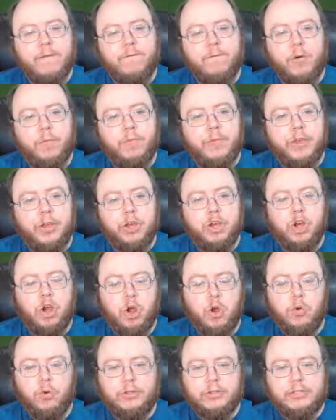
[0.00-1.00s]
from the
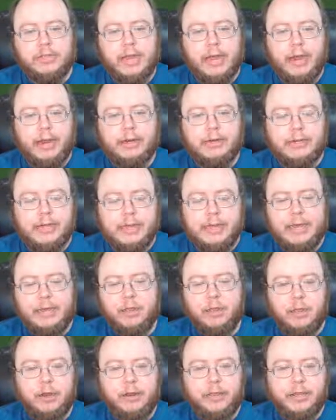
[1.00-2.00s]
code side, taking
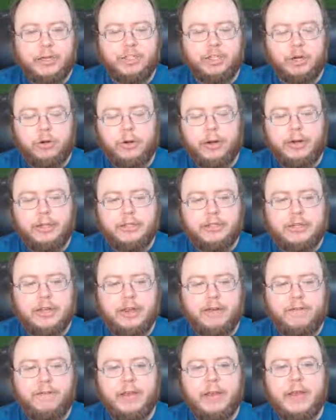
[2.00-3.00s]
a lot of that generated
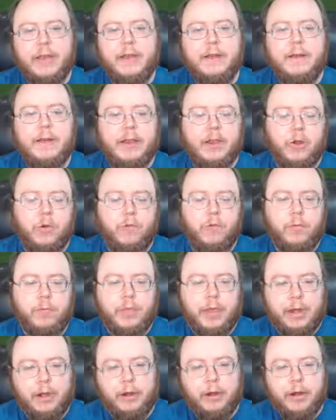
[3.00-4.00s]
stuff and go from
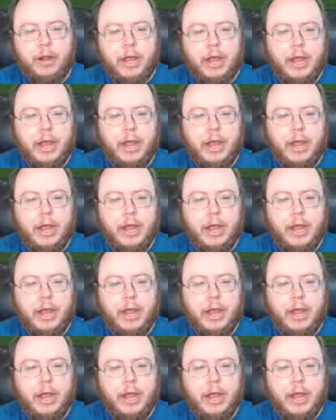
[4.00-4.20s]
there.